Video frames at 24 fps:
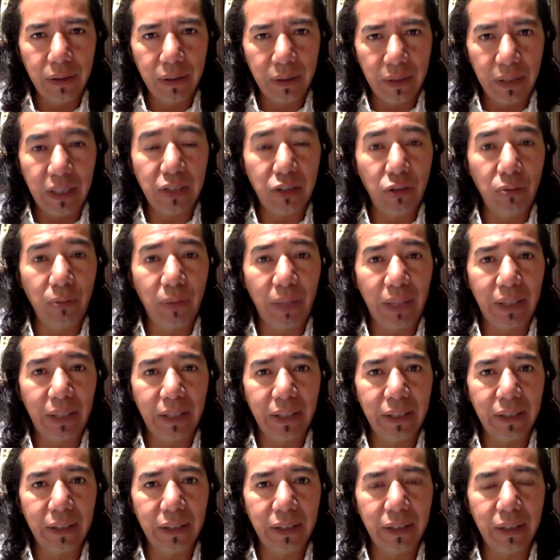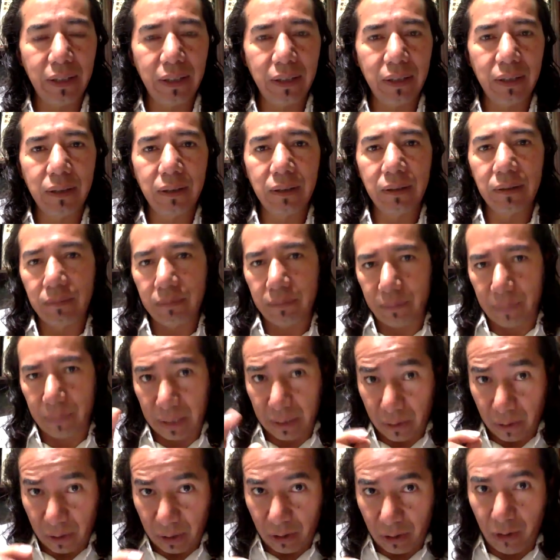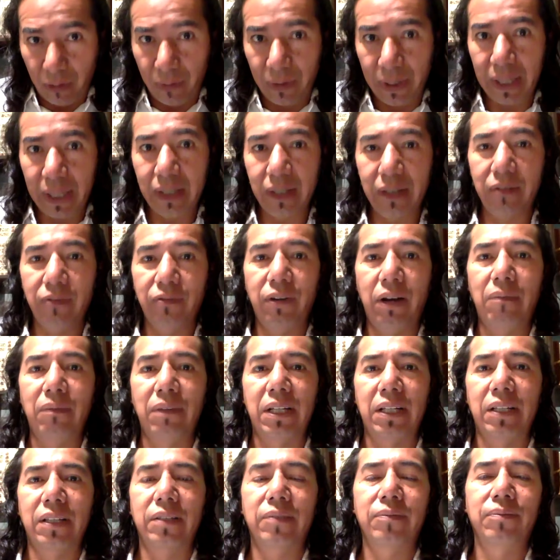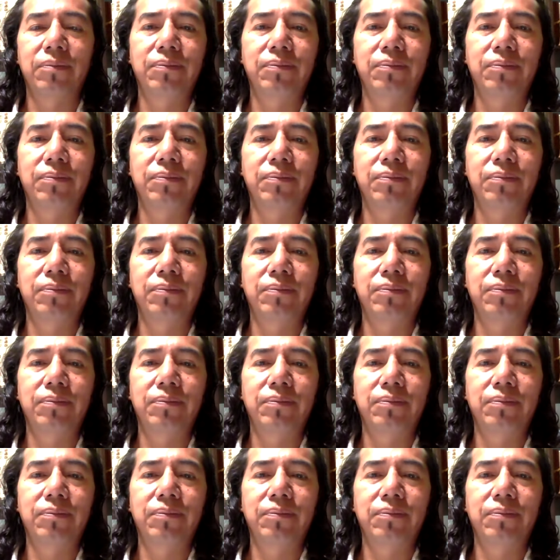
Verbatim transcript: this human dignity, but recovering family,